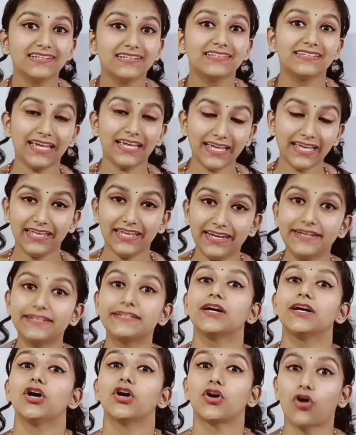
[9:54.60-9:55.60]
They
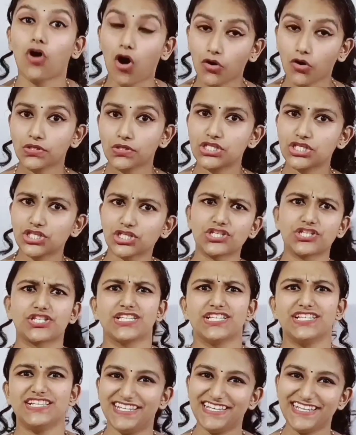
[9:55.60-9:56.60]
eat cockroaches,
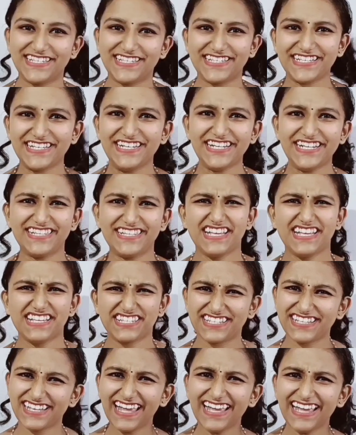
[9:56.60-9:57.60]
lizards,
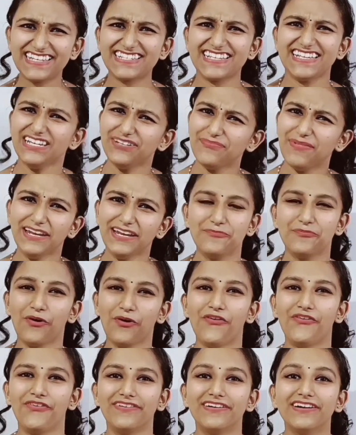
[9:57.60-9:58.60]
snakes and many
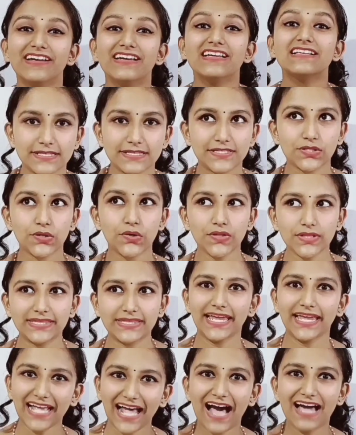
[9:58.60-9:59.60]
more. So
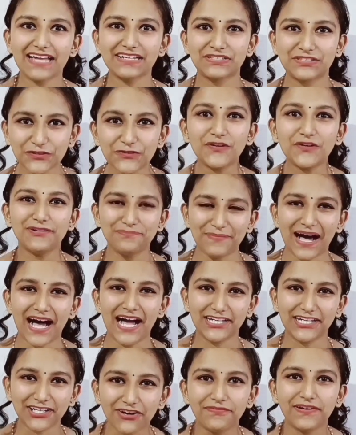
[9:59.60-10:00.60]
they are too a
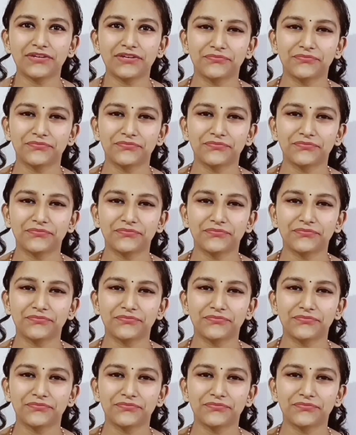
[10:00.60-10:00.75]
part of our